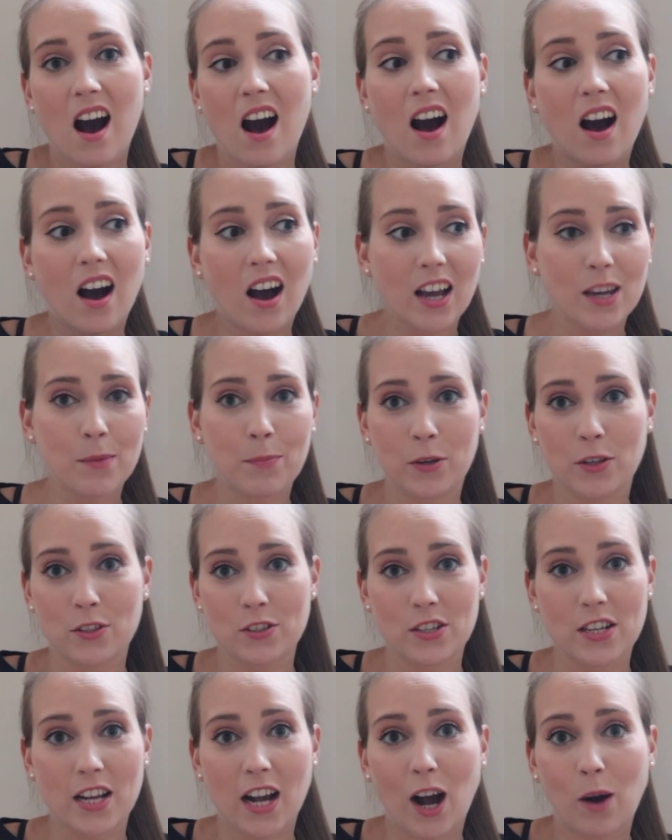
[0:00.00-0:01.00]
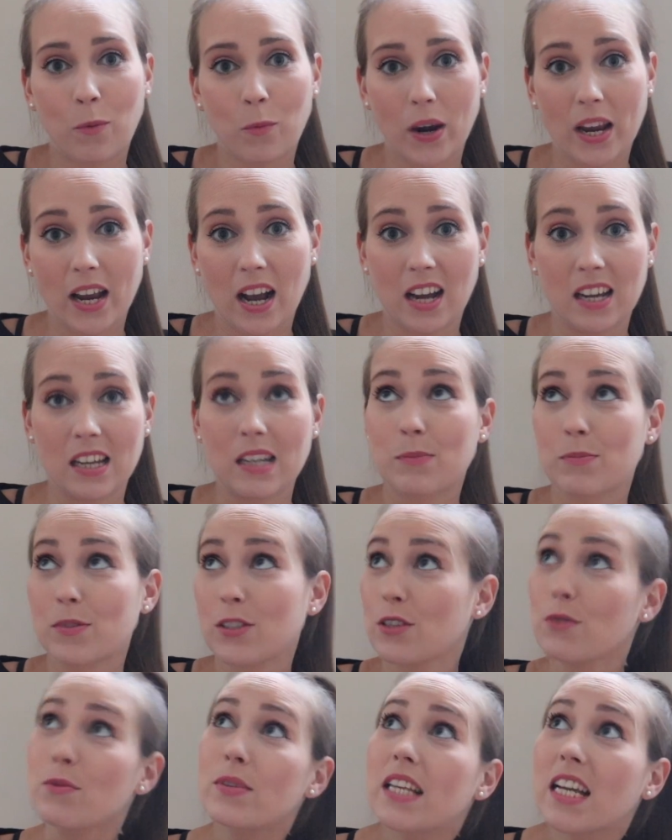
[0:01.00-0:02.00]
I personally can't wait. I am
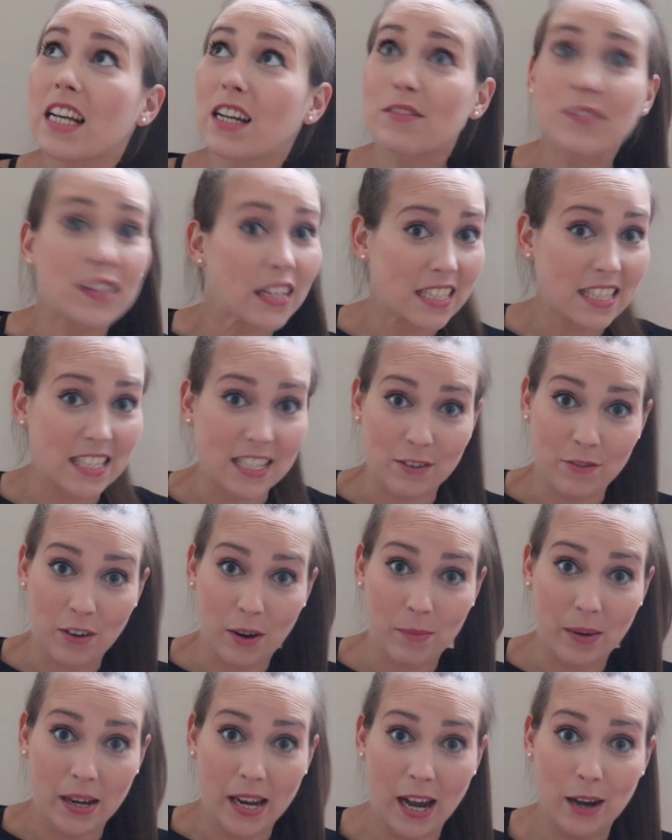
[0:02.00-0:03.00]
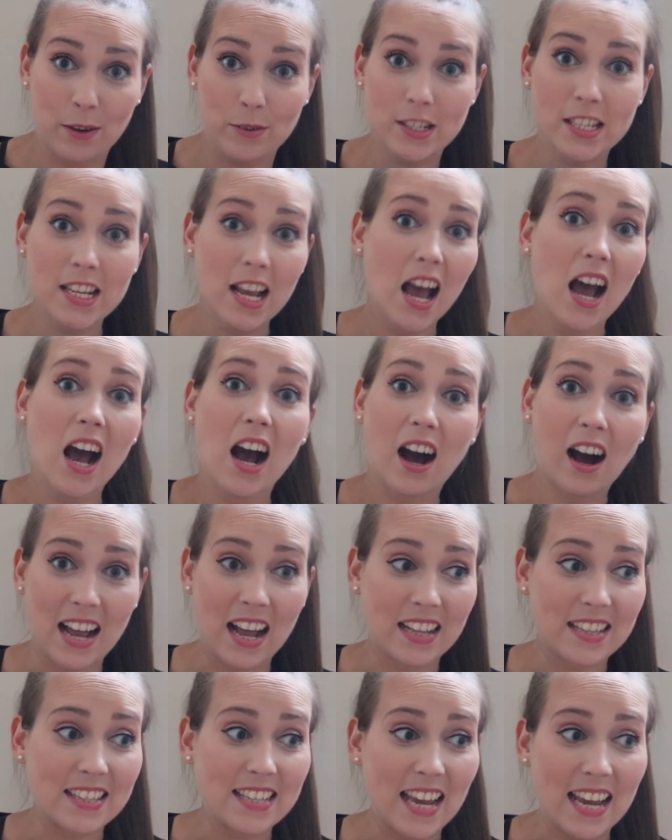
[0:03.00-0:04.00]
so sick of dancing around my house
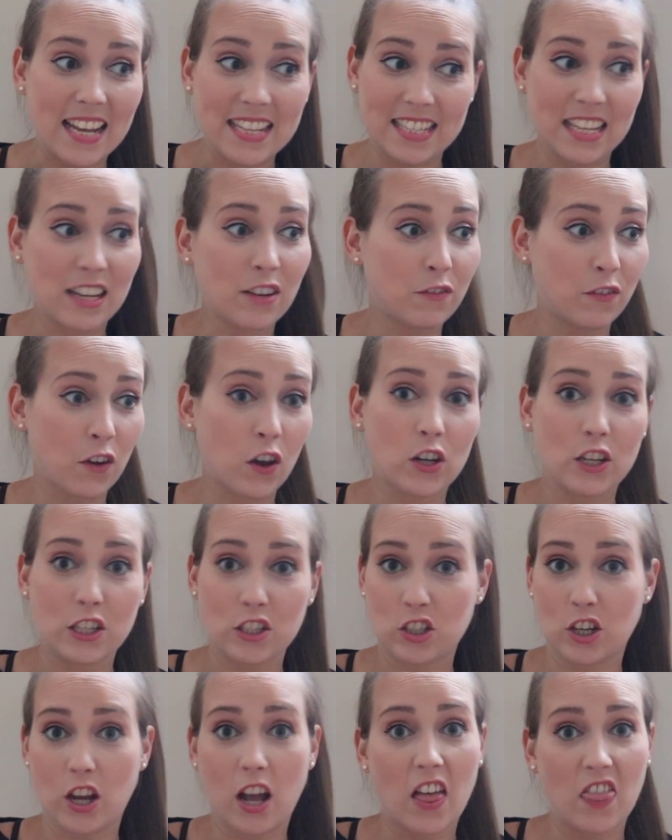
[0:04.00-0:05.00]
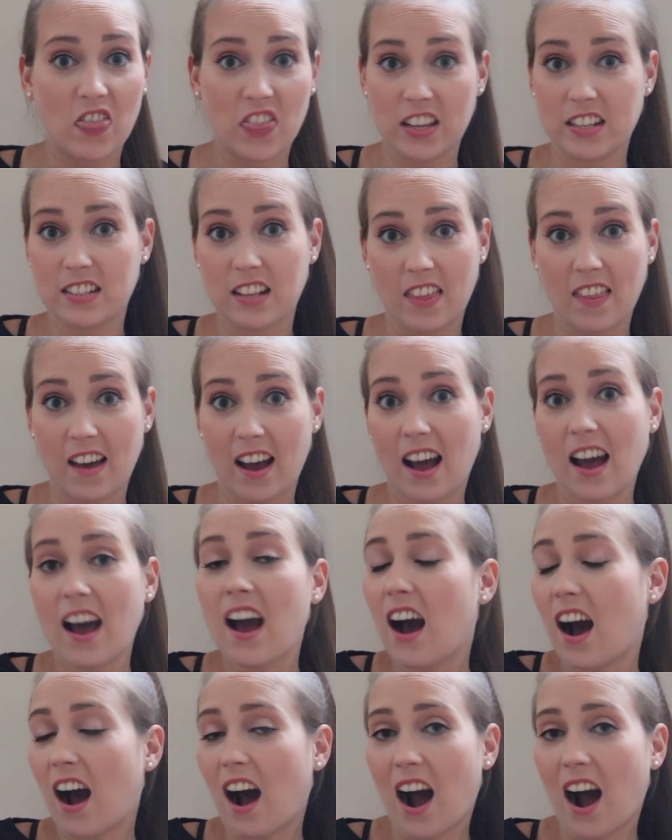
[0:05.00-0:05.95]
and hitting furniture and things like that.